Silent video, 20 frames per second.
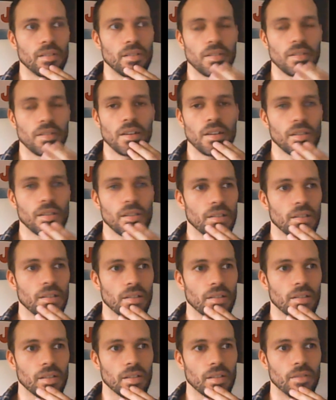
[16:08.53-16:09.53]
the
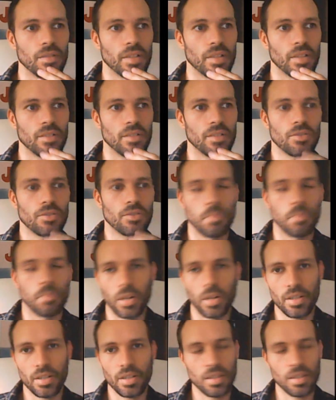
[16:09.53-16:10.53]
ending you got the two
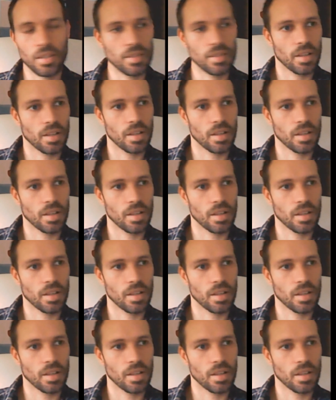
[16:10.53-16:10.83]
buddies,